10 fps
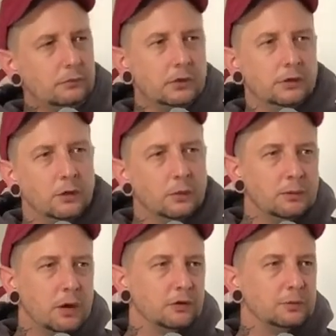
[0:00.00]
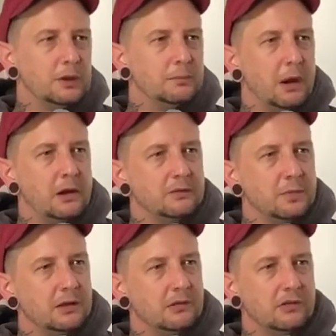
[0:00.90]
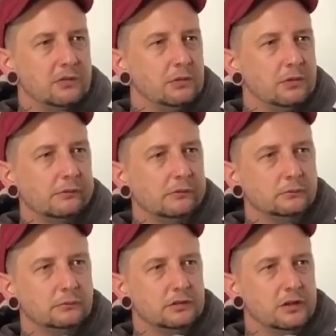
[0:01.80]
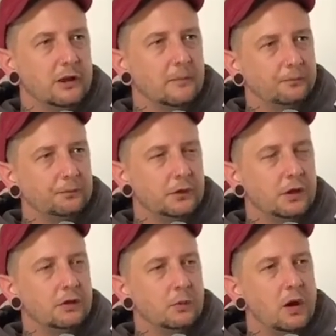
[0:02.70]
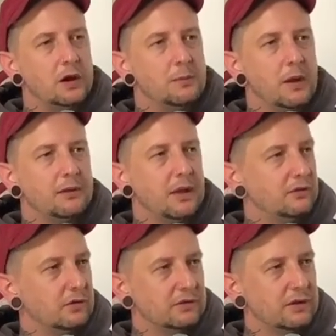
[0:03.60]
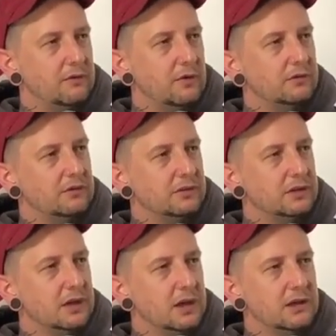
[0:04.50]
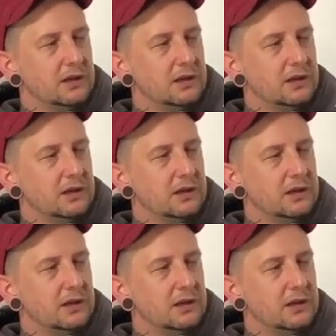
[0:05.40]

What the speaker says: you know, we know as being parents, man. It's like, you know, you worry about that sort of stuff, obviously, and it